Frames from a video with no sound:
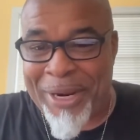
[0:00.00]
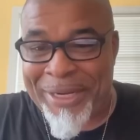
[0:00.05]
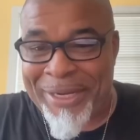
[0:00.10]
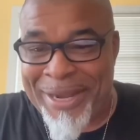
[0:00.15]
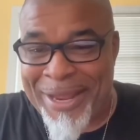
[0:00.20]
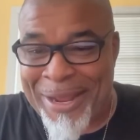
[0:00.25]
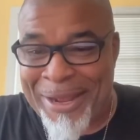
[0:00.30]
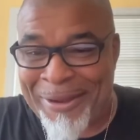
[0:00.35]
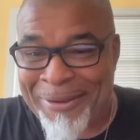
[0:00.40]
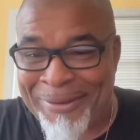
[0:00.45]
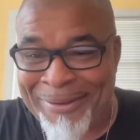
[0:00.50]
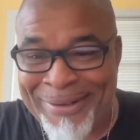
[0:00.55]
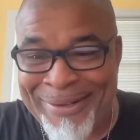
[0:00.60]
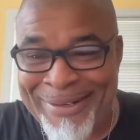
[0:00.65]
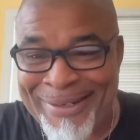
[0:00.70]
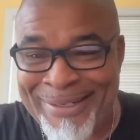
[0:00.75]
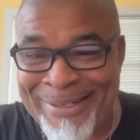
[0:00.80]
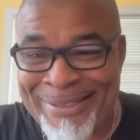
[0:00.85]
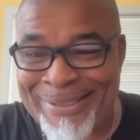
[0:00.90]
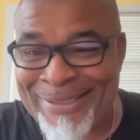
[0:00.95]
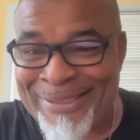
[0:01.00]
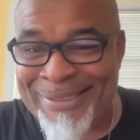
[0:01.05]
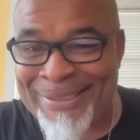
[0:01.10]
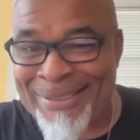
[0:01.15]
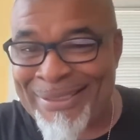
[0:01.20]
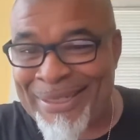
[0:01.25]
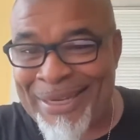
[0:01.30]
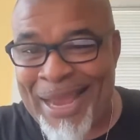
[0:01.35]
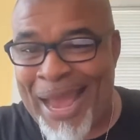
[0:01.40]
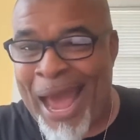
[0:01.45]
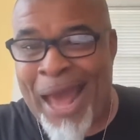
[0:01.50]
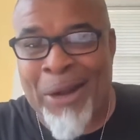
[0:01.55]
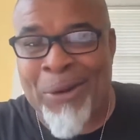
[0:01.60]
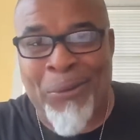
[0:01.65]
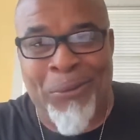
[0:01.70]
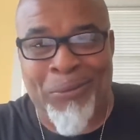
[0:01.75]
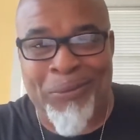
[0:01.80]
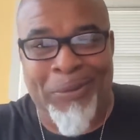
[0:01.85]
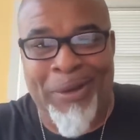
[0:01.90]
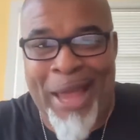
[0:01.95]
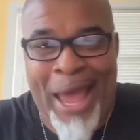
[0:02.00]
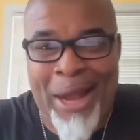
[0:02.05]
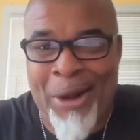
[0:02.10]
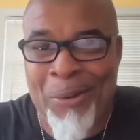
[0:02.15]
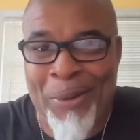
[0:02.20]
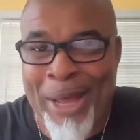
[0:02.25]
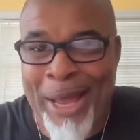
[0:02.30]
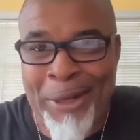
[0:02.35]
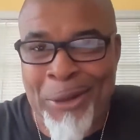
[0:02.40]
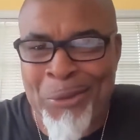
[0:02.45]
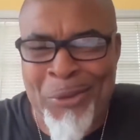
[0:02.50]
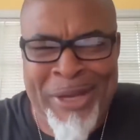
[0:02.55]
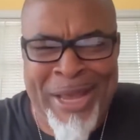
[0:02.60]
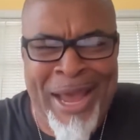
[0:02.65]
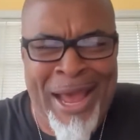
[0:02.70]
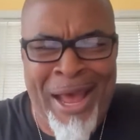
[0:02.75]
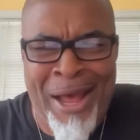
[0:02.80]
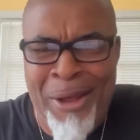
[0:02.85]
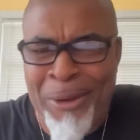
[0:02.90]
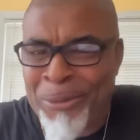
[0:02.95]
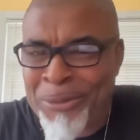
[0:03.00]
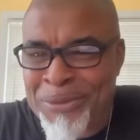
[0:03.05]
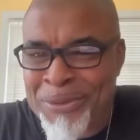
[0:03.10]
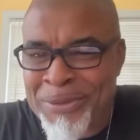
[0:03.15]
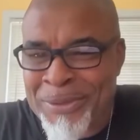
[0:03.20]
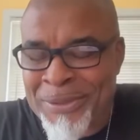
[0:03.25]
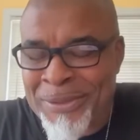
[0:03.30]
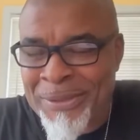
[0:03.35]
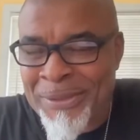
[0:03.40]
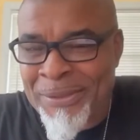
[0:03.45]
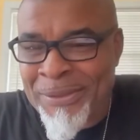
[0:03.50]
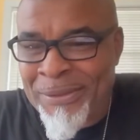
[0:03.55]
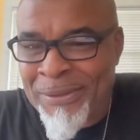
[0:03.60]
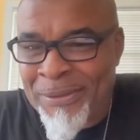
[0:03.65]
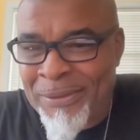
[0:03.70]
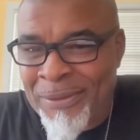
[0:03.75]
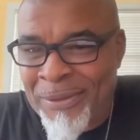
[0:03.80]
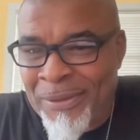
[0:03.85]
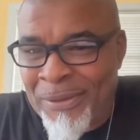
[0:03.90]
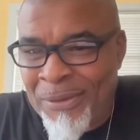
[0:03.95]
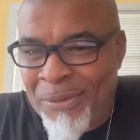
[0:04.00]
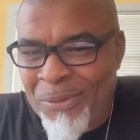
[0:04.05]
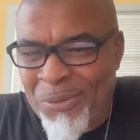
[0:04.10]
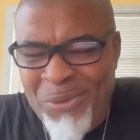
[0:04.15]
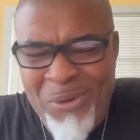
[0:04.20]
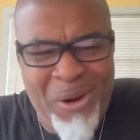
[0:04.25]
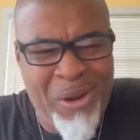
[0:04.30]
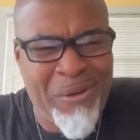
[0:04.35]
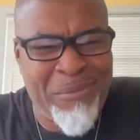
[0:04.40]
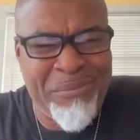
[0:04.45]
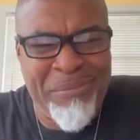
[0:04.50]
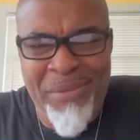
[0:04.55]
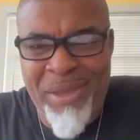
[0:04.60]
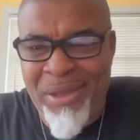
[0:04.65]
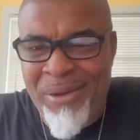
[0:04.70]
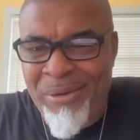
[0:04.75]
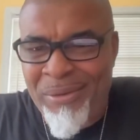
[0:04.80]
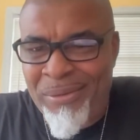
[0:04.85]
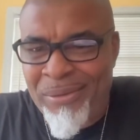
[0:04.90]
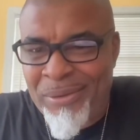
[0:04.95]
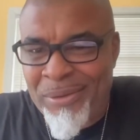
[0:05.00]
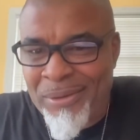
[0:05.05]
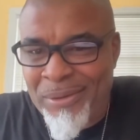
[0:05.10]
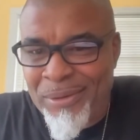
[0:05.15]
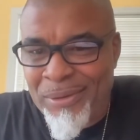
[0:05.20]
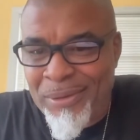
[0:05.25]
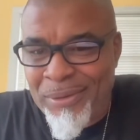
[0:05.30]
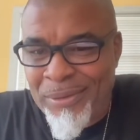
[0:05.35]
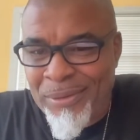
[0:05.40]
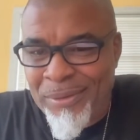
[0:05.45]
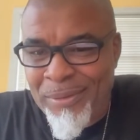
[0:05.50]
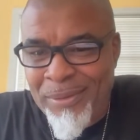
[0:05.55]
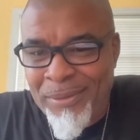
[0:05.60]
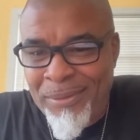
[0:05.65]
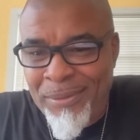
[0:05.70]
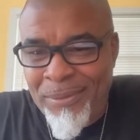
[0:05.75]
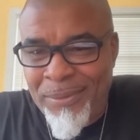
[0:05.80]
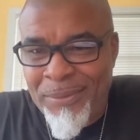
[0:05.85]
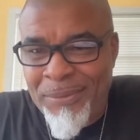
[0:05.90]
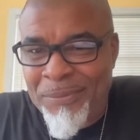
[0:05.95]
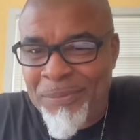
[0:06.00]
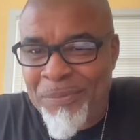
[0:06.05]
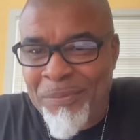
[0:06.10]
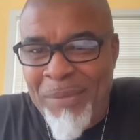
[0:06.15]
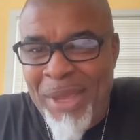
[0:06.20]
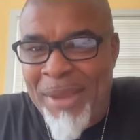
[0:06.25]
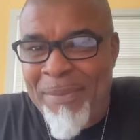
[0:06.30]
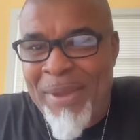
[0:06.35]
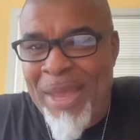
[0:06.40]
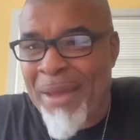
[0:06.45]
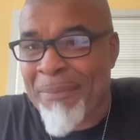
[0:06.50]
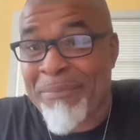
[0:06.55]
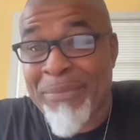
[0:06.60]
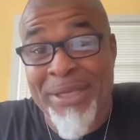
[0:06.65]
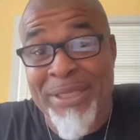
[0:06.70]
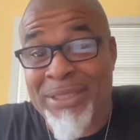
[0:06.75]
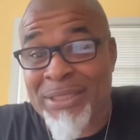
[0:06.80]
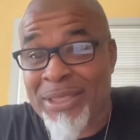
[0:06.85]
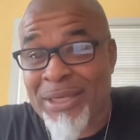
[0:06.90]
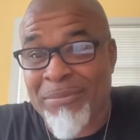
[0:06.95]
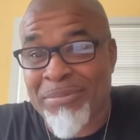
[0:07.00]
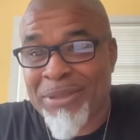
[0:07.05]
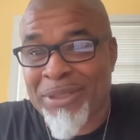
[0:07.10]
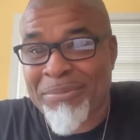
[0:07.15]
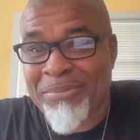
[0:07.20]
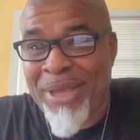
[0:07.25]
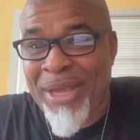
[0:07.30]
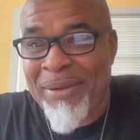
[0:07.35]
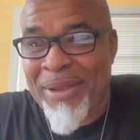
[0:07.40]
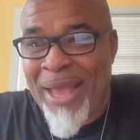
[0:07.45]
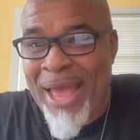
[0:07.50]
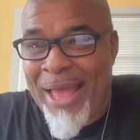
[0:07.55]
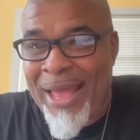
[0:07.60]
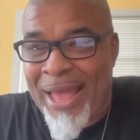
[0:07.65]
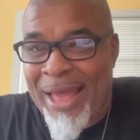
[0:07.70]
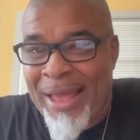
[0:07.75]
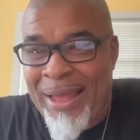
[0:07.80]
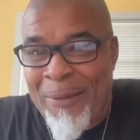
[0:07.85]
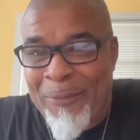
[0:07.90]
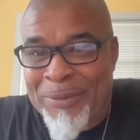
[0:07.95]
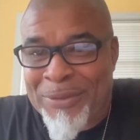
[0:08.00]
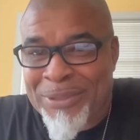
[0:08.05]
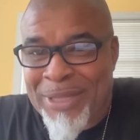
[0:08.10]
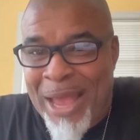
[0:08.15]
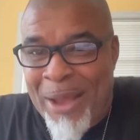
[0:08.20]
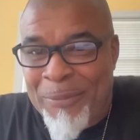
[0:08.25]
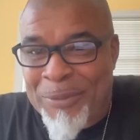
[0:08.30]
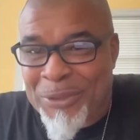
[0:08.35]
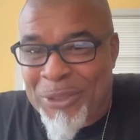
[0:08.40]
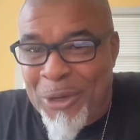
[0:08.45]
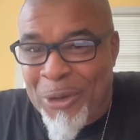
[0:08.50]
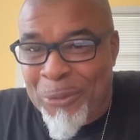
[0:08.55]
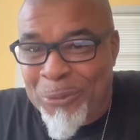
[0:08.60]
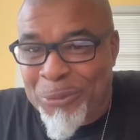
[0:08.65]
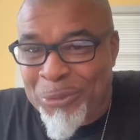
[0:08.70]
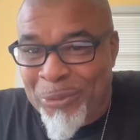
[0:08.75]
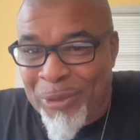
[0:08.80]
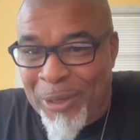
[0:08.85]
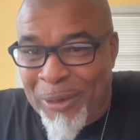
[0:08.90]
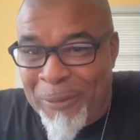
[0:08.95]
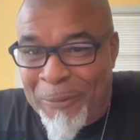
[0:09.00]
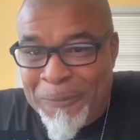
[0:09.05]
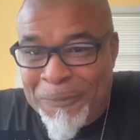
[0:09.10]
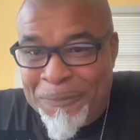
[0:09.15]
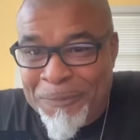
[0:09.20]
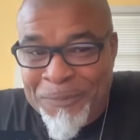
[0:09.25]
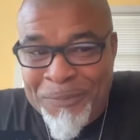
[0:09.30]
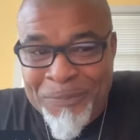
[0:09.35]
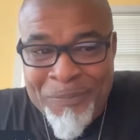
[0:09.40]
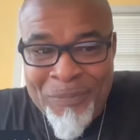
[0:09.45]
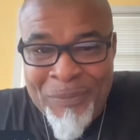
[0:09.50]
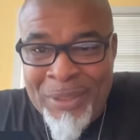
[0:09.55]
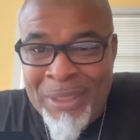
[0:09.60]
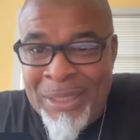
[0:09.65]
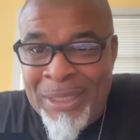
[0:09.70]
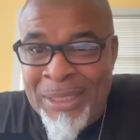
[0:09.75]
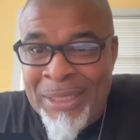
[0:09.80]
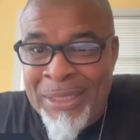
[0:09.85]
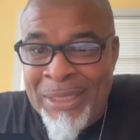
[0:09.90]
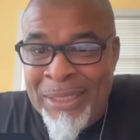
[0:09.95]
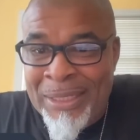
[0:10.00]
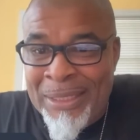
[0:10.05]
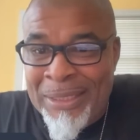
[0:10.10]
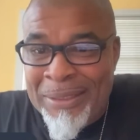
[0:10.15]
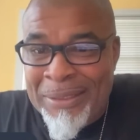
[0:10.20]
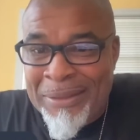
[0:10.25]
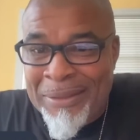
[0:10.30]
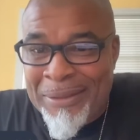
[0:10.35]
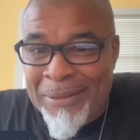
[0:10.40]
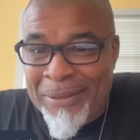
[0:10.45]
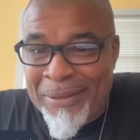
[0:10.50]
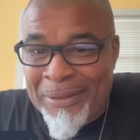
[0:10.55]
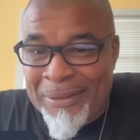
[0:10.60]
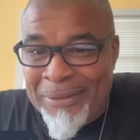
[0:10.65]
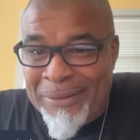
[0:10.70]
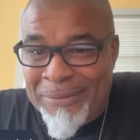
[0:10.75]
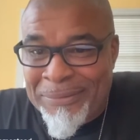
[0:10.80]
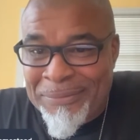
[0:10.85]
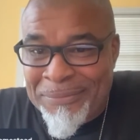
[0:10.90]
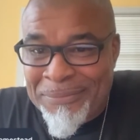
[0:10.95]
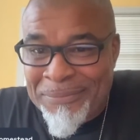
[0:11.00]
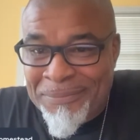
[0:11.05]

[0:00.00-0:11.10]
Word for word: right now? I don't I don't got no cows. Raw milk. Maybe I missed something. Maybe I, I was I was gone too long. Uh